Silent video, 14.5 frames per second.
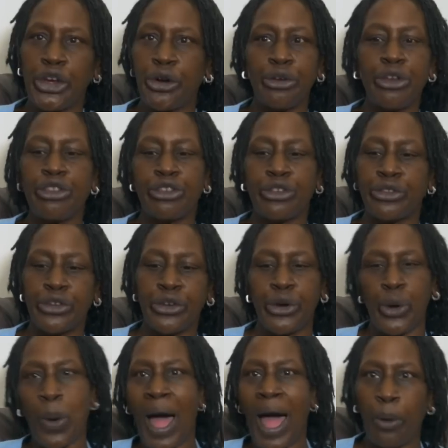couldn't just
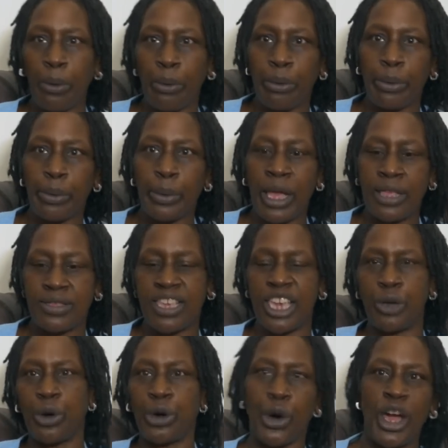go out and say
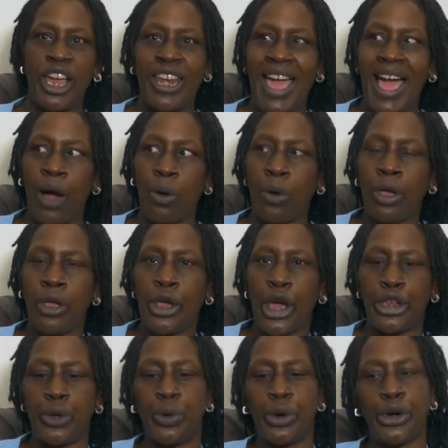you were going out
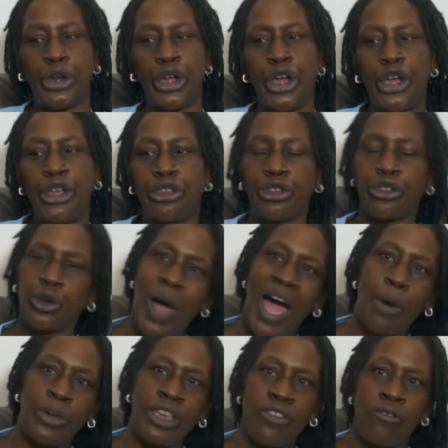and you were gonna just go
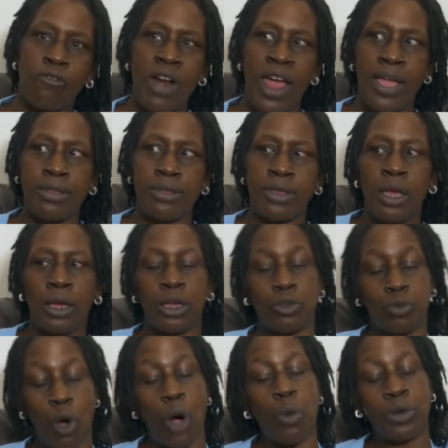out with your friends,
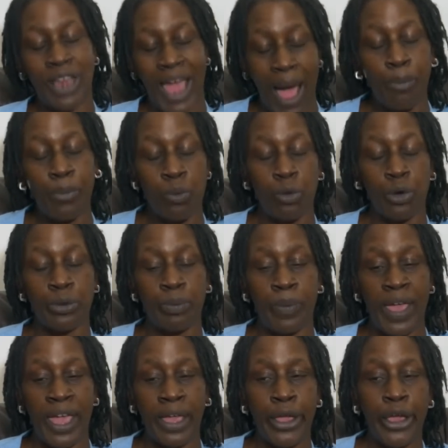because what would happen would
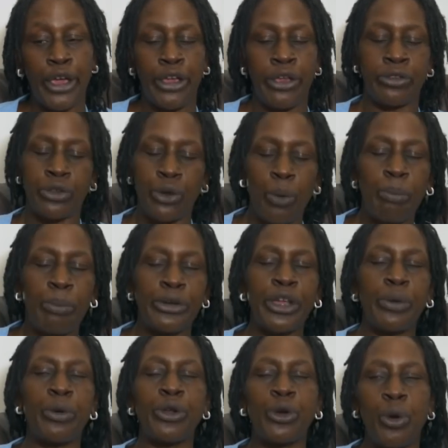be
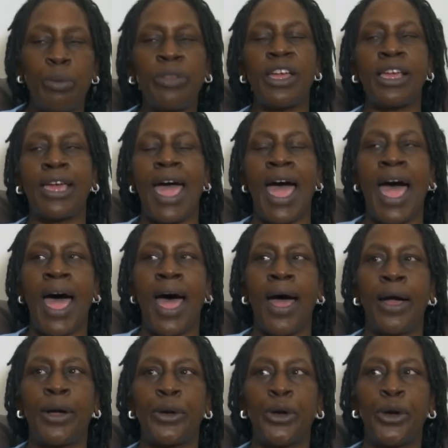somebody would come in the car
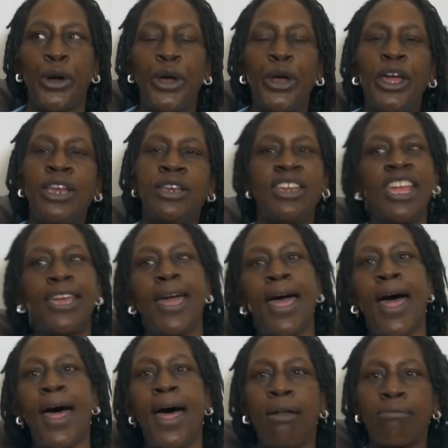and go,
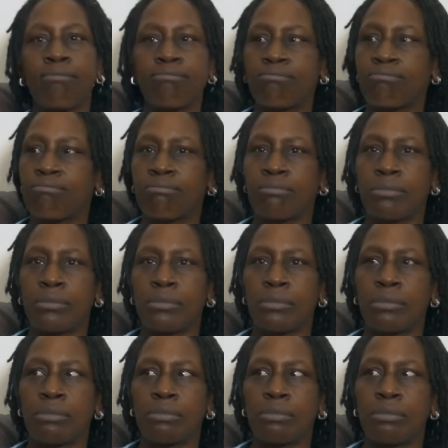nigger,
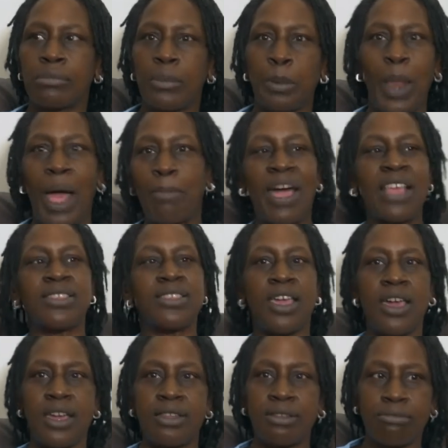black
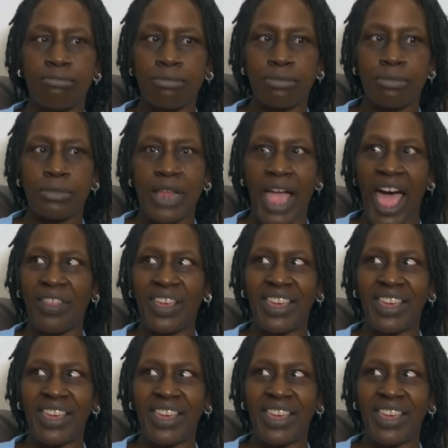bastard, out the